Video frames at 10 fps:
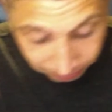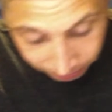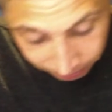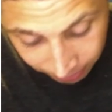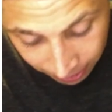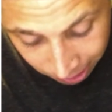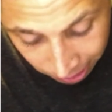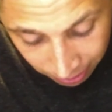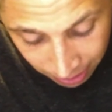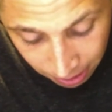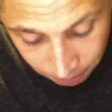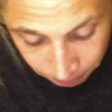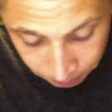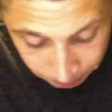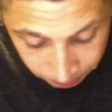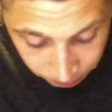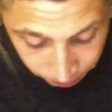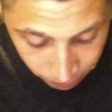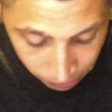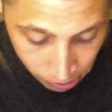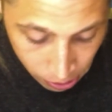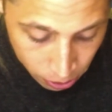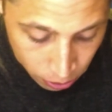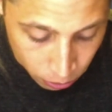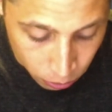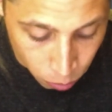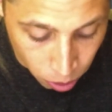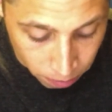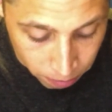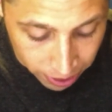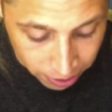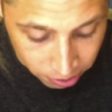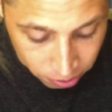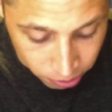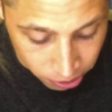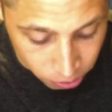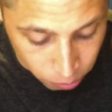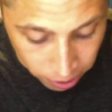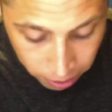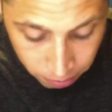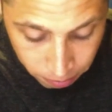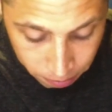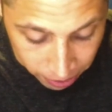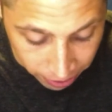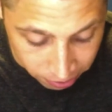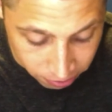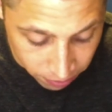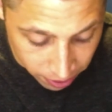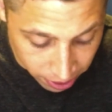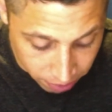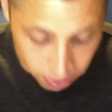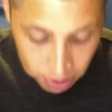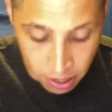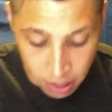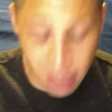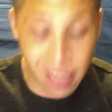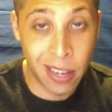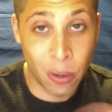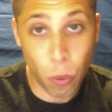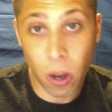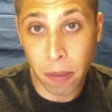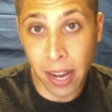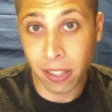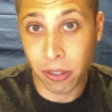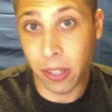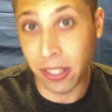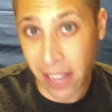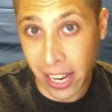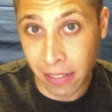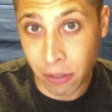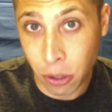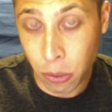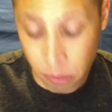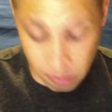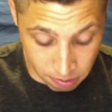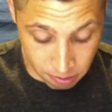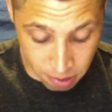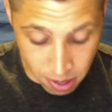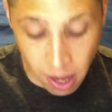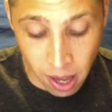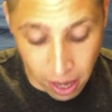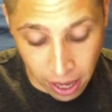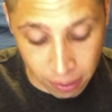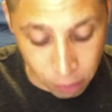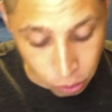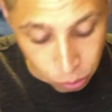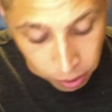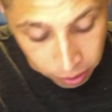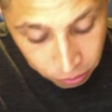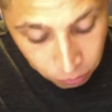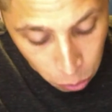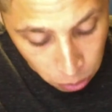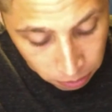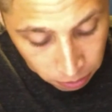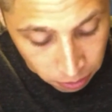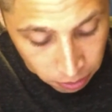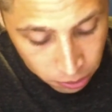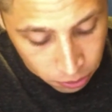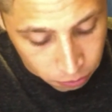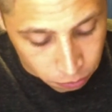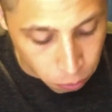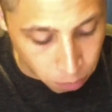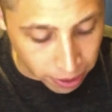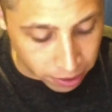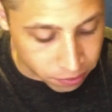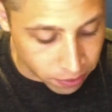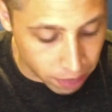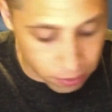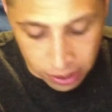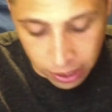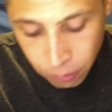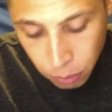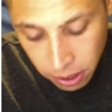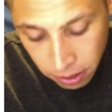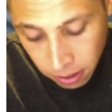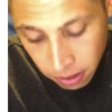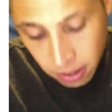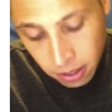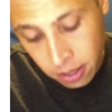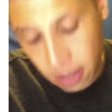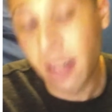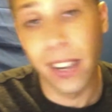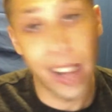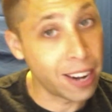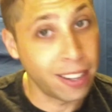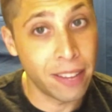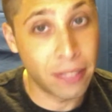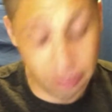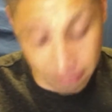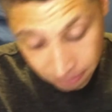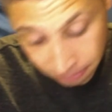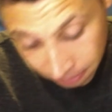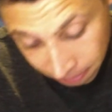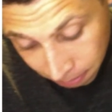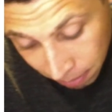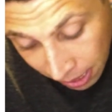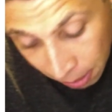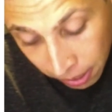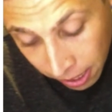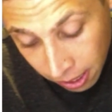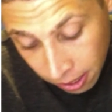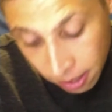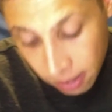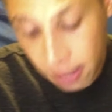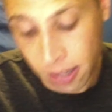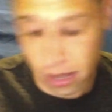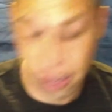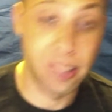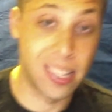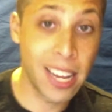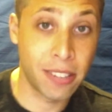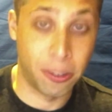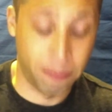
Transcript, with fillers: Let's look at D. 1 minus 3 squared minus 5. 1 minus 3 is negative 2. Negative 2 squared is 4. 4 minus 5 is negative 1. Not 11, meaning B is the answer.